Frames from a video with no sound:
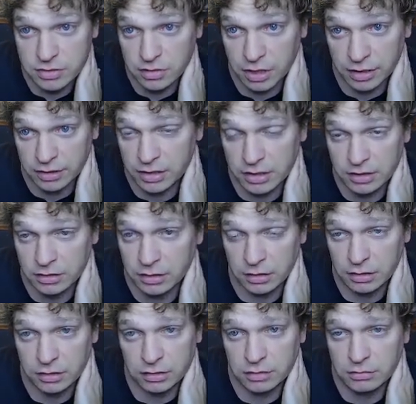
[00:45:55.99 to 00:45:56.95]
Like,
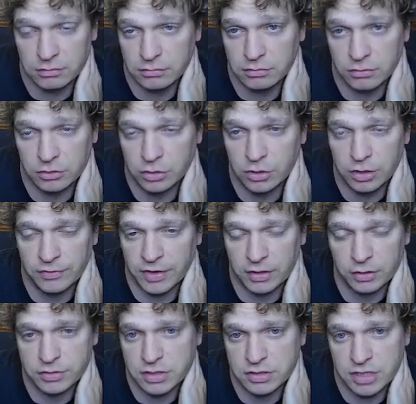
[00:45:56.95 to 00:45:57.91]
if I
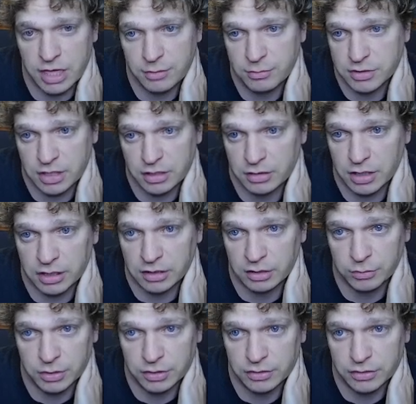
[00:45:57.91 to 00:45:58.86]
lose this game, which I likely
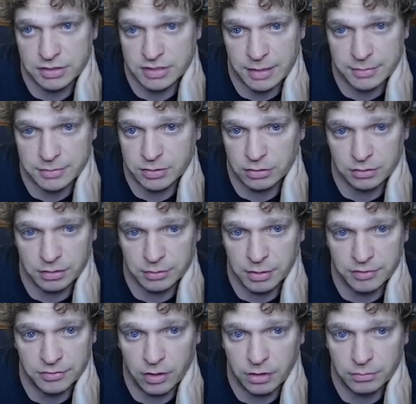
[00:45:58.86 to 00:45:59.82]
will, this is absolutely my
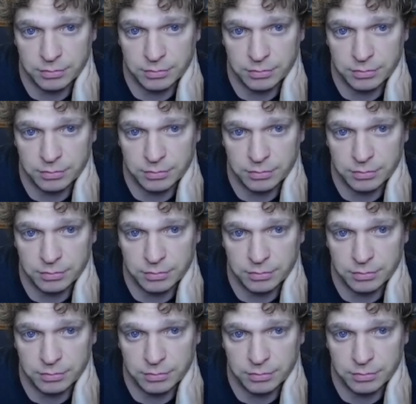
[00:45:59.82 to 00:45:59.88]
fault,